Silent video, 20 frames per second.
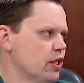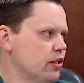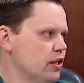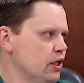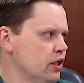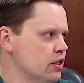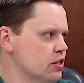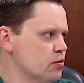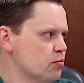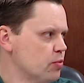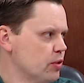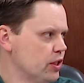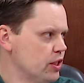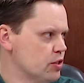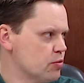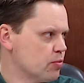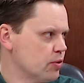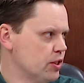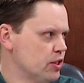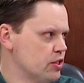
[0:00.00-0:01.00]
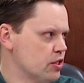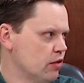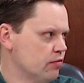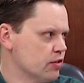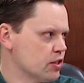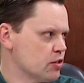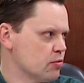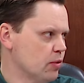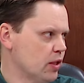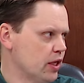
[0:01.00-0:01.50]
I think is is pretty
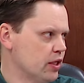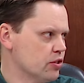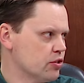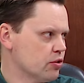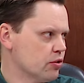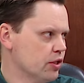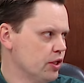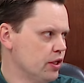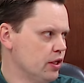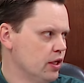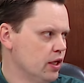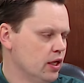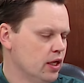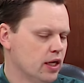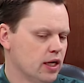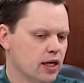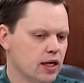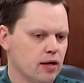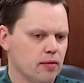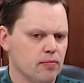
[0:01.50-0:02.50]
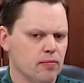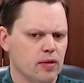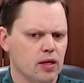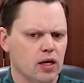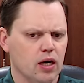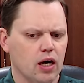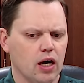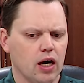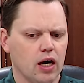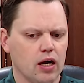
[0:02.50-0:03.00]
self-explanatory. Um,
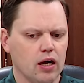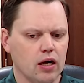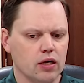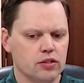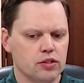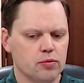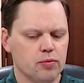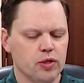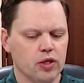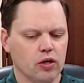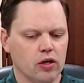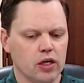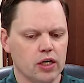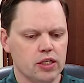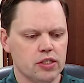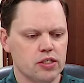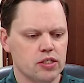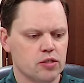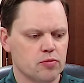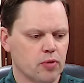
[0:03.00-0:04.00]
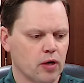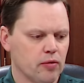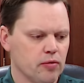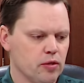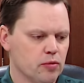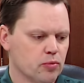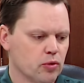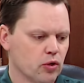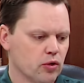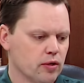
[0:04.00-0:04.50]
uh, to be honest, it's
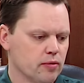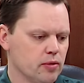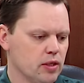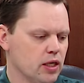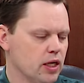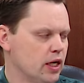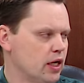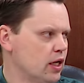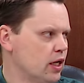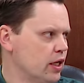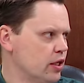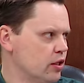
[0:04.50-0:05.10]
probably the program that not,